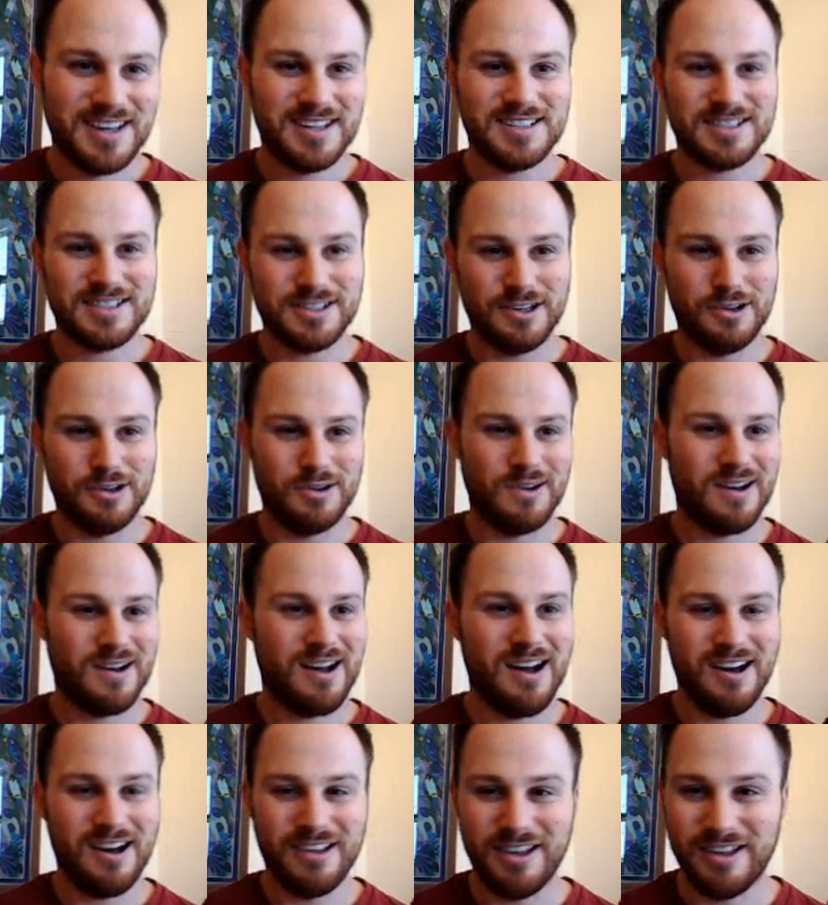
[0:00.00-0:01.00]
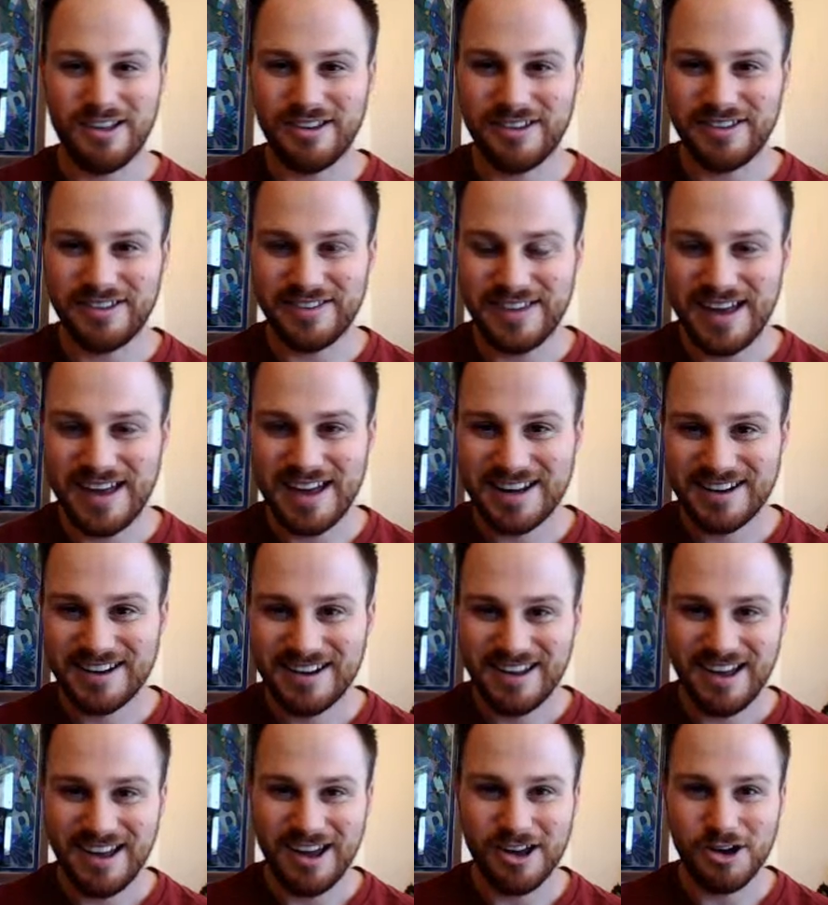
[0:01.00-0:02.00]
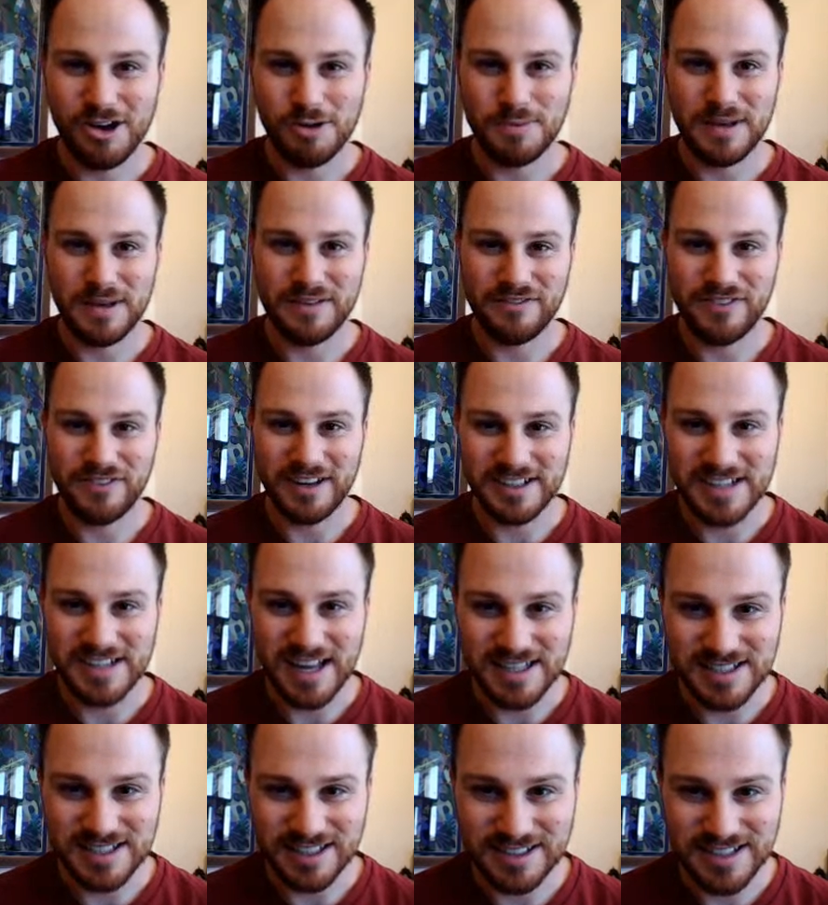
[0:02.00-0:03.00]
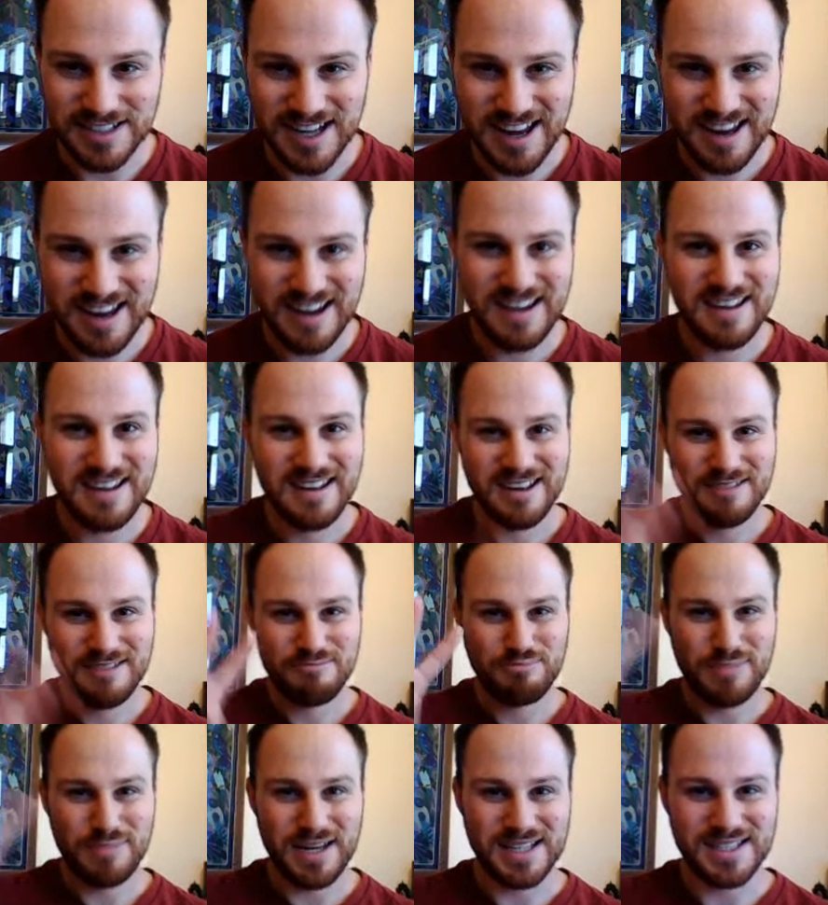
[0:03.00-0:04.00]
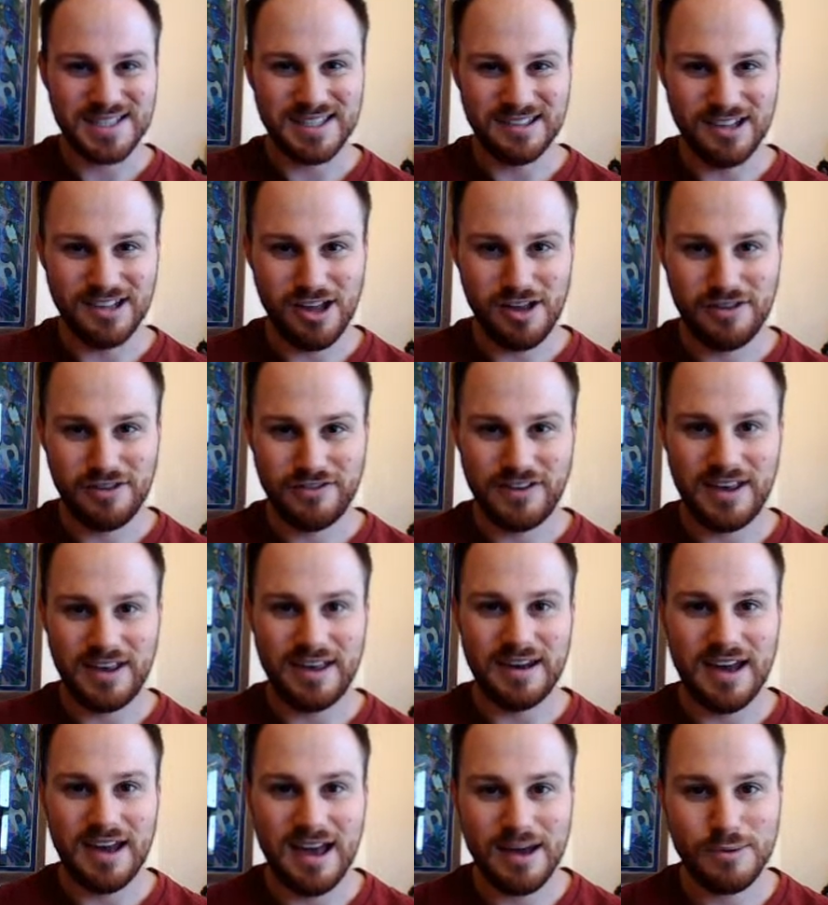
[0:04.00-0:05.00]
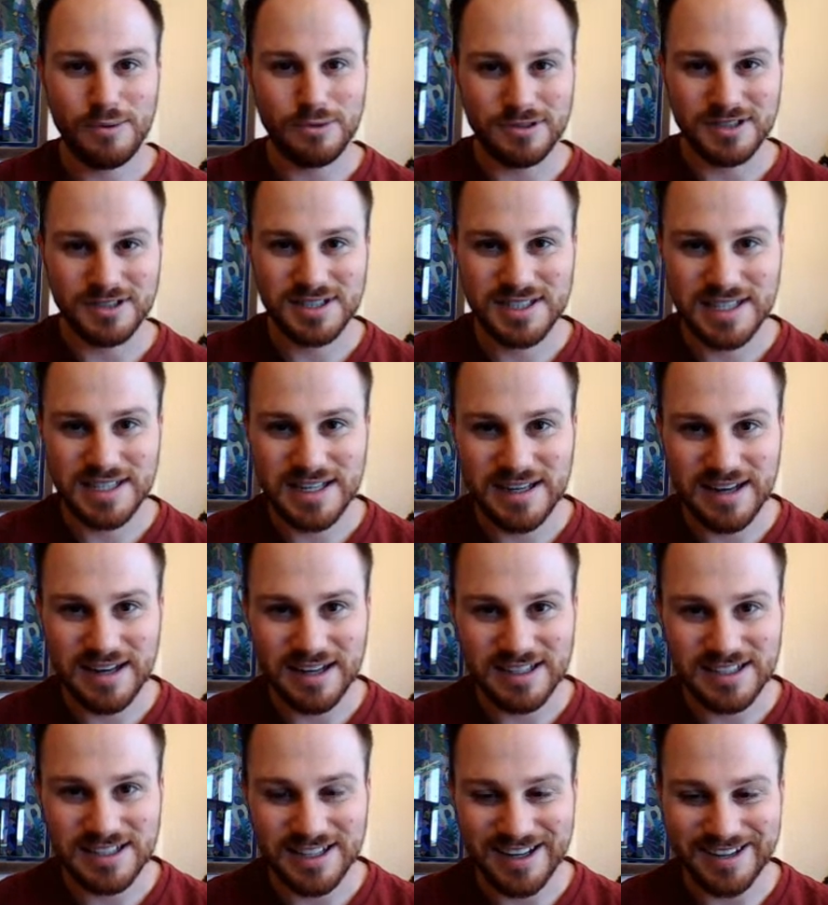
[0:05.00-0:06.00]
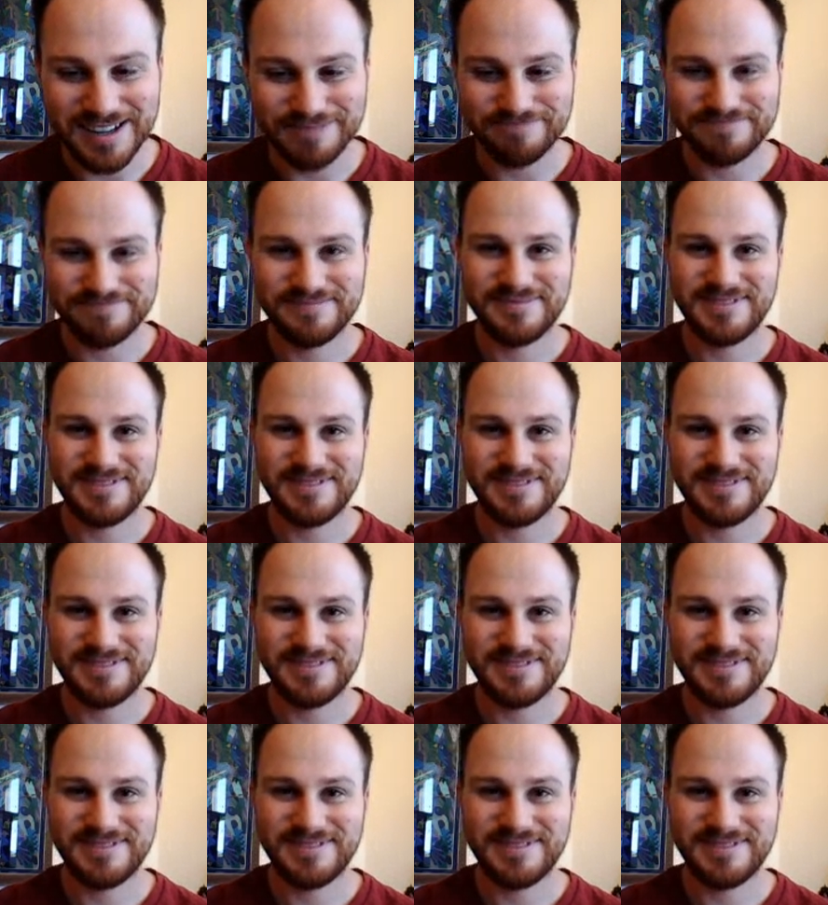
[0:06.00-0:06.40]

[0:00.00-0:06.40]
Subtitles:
So other than that, I hope you have a fantastic day. Peace and love, and I will see you next time.